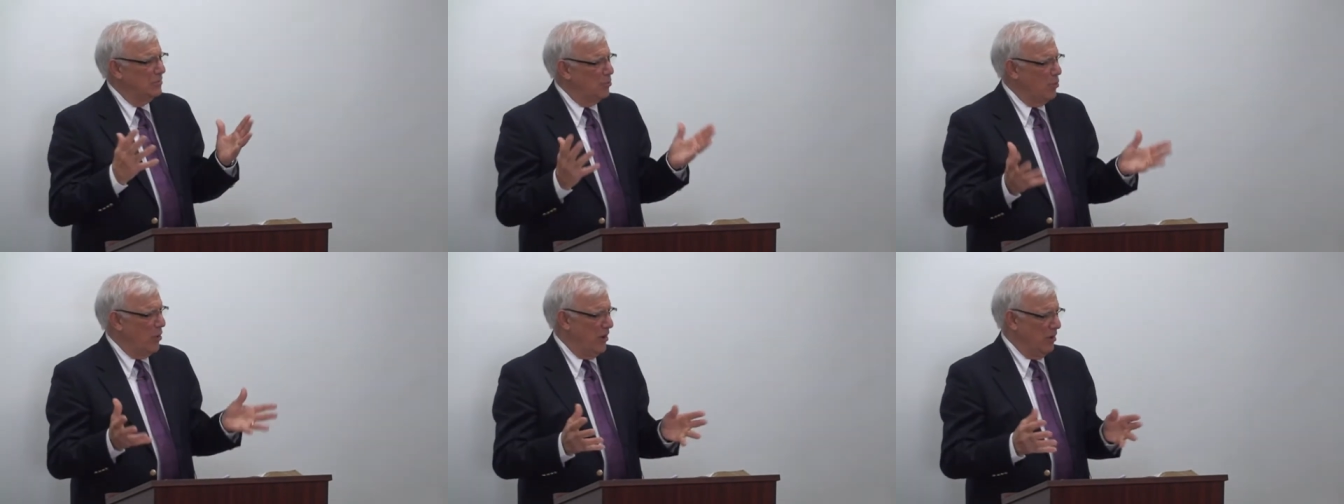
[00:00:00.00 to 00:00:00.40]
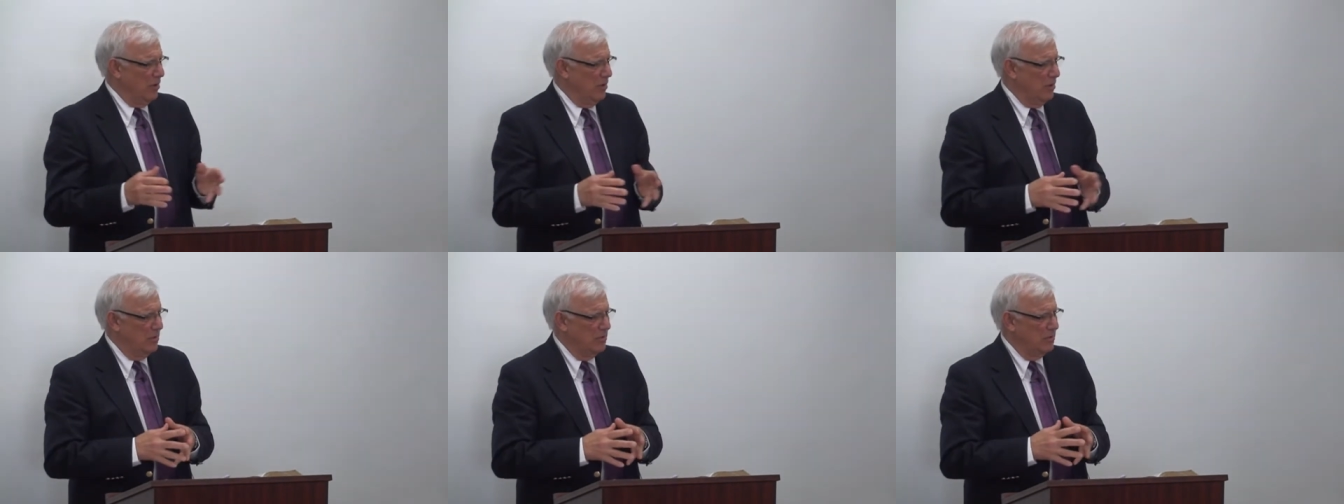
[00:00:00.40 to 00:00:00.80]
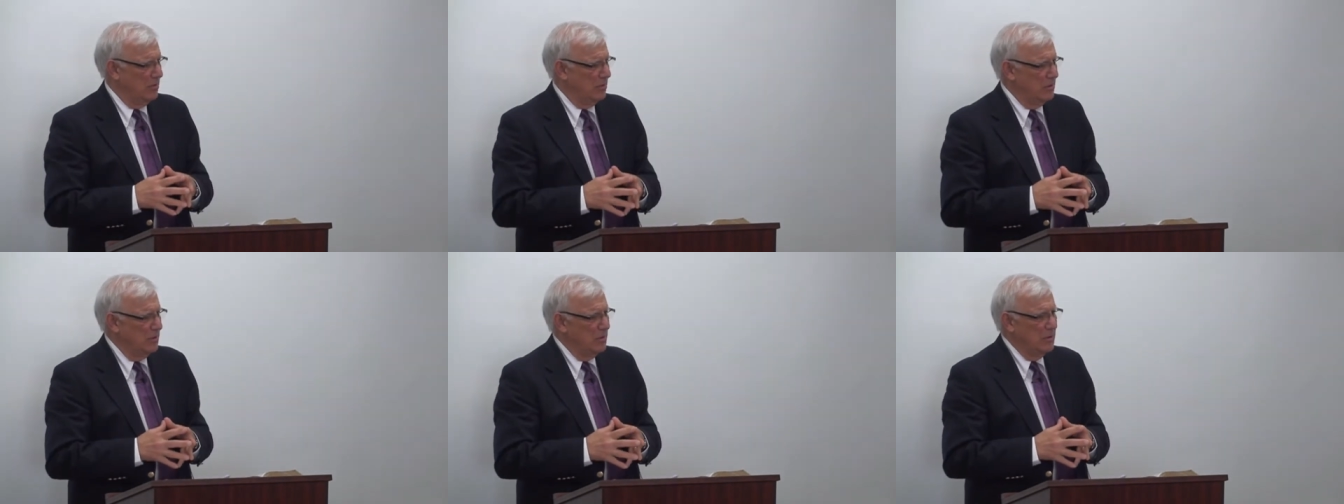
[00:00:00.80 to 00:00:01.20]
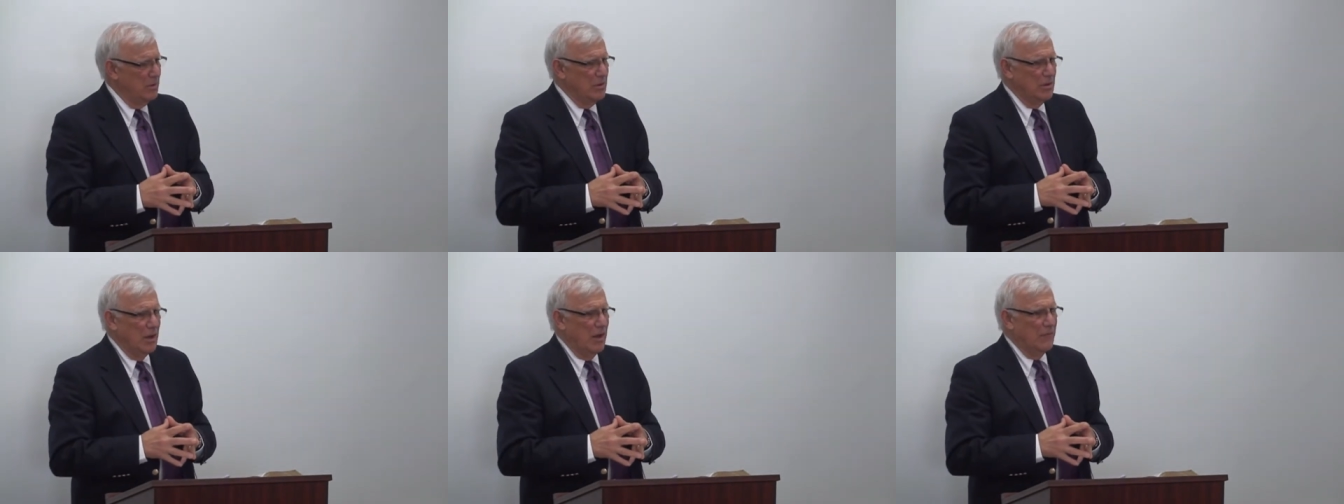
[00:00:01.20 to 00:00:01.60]
Where?
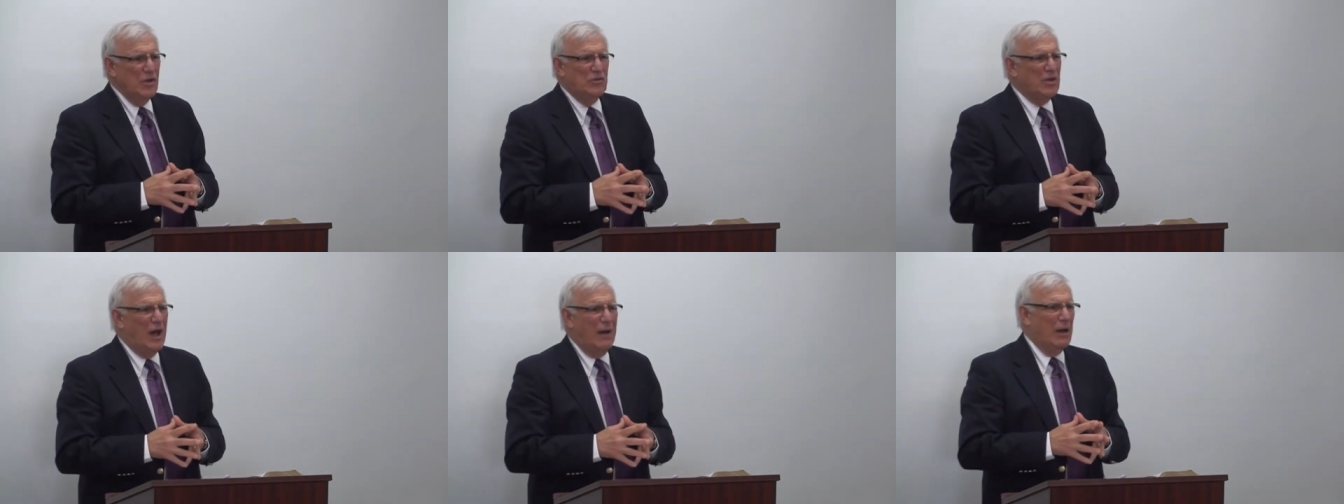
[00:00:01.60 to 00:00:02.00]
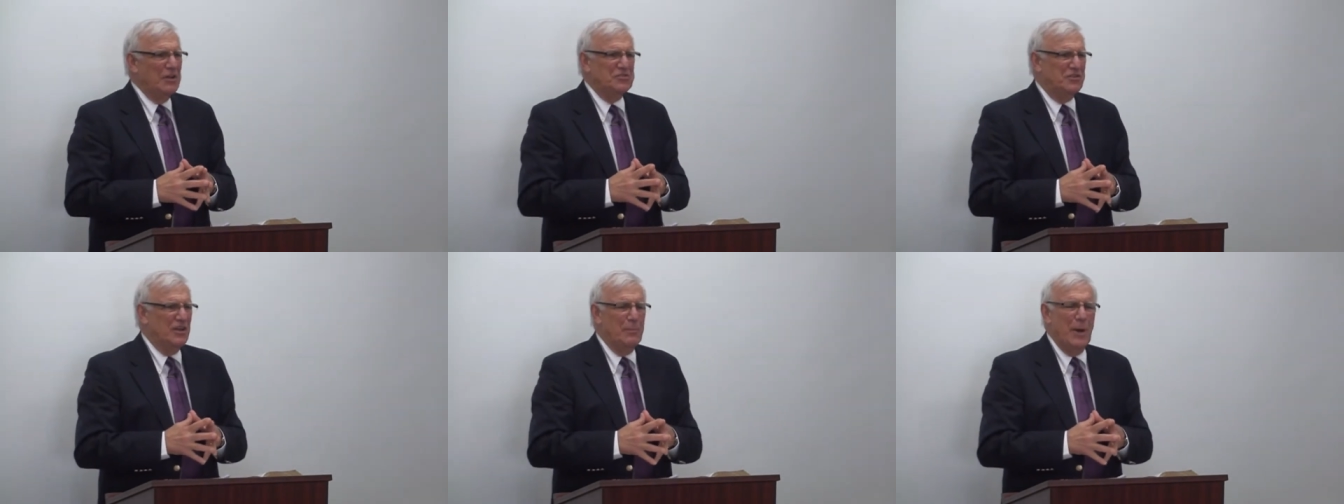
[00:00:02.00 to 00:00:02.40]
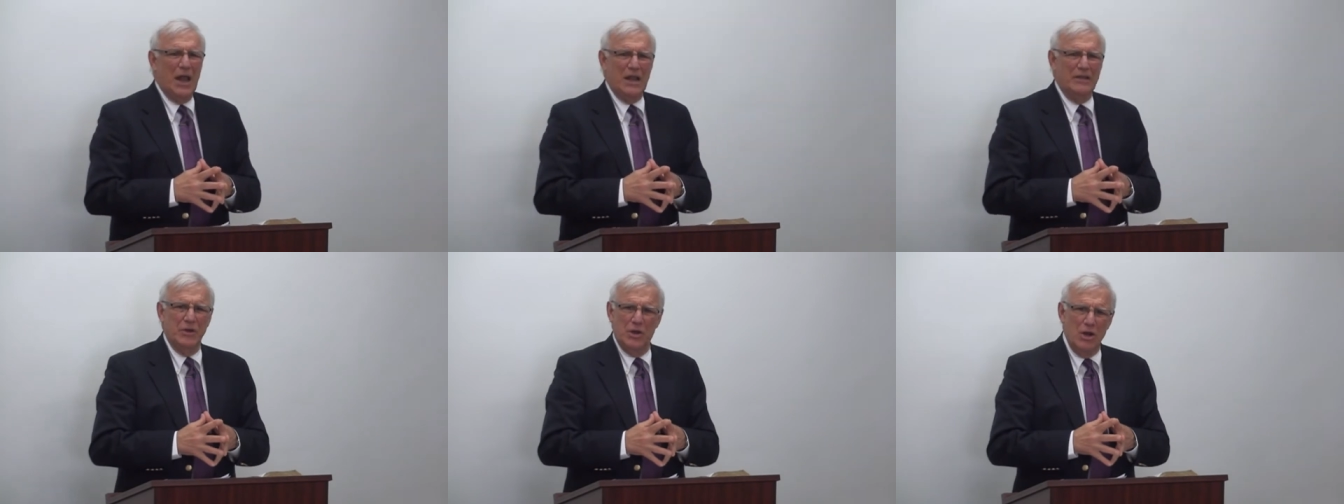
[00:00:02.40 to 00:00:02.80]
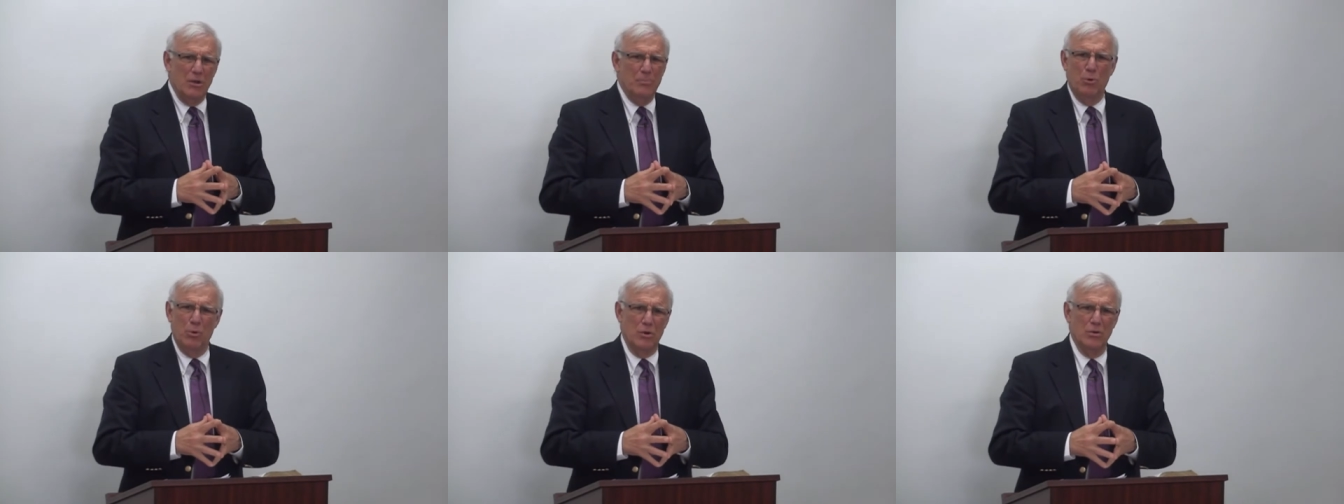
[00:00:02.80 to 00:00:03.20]
Every time I step out of an
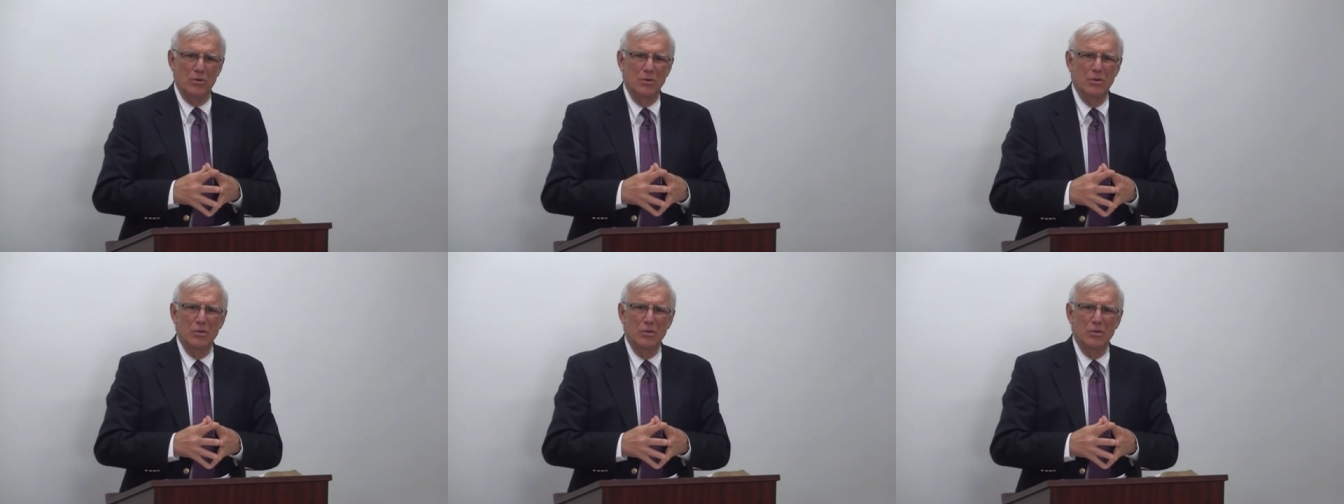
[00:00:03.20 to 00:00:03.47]
airport,